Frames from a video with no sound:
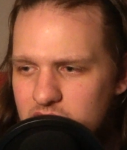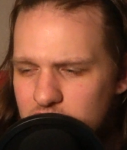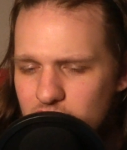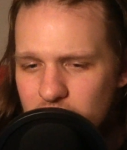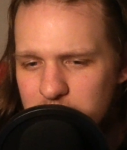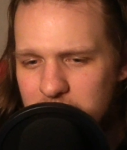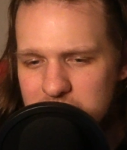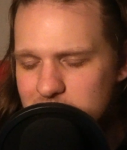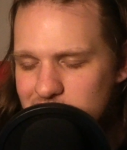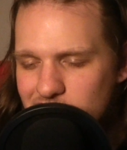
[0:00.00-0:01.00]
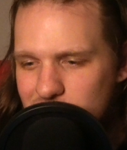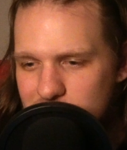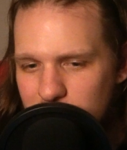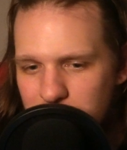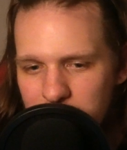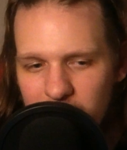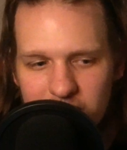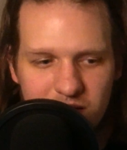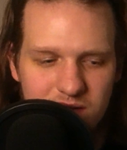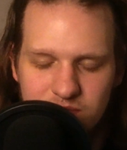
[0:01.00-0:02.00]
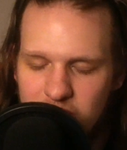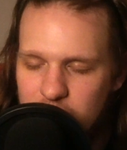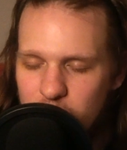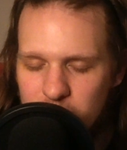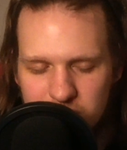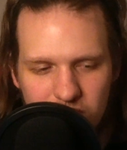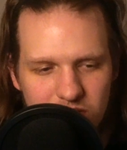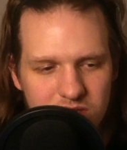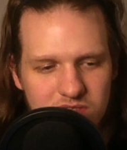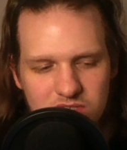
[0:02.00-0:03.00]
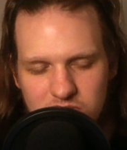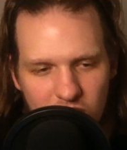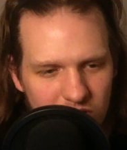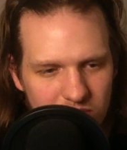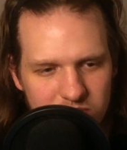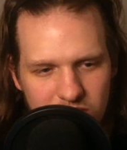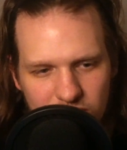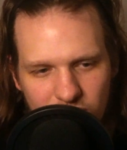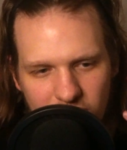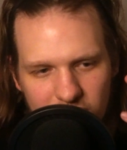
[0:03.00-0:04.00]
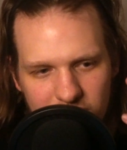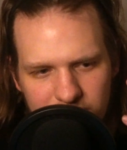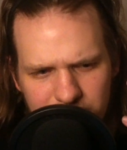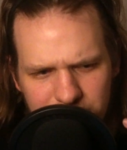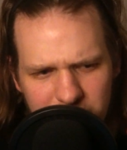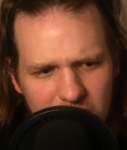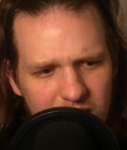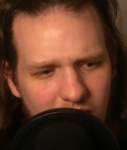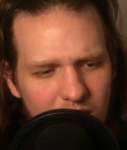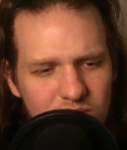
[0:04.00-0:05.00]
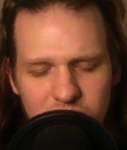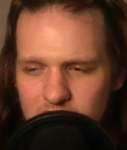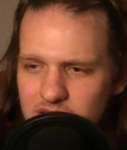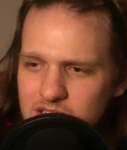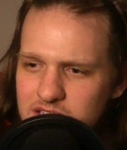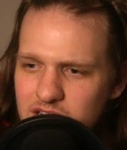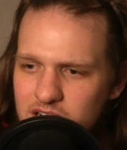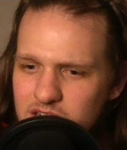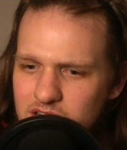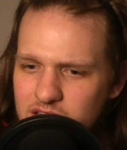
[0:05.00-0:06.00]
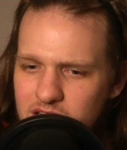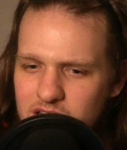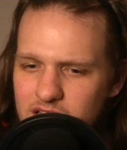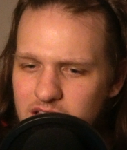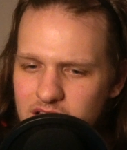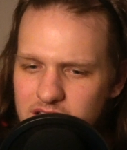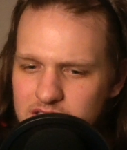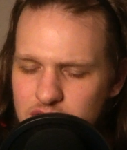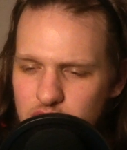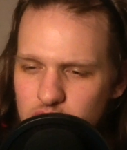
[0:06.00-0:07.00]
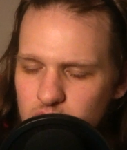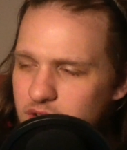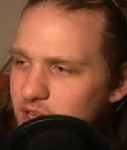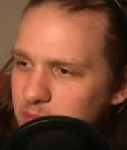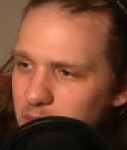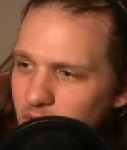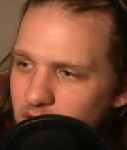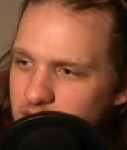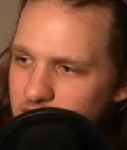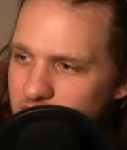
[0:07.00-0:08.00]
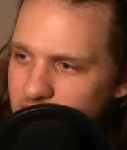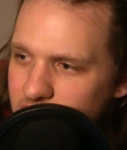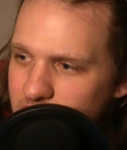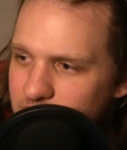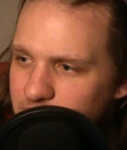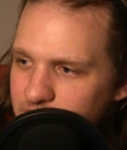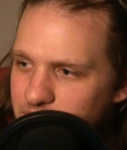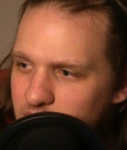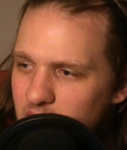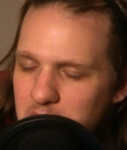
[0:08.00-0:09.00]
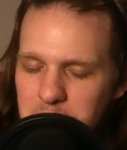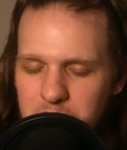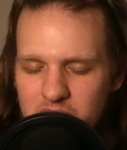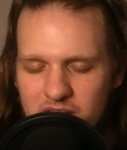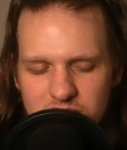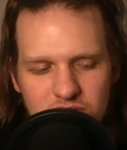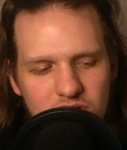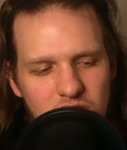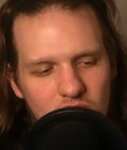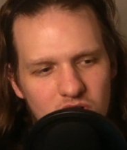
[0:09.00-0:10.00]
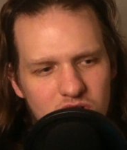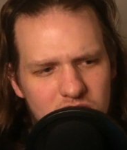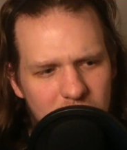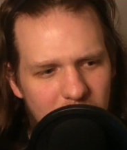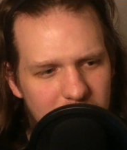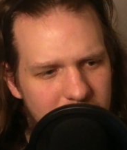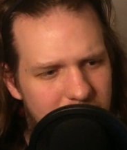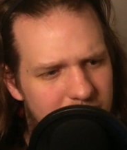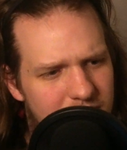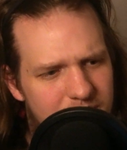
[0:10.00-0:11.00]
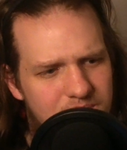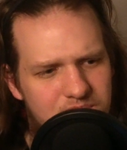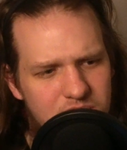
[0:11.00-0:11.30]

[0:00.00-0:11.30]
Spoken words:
He basically looks at their body. He knows all these terms. He's very... I don't even think he's technically... He has a degree in marketing, but he actually learned the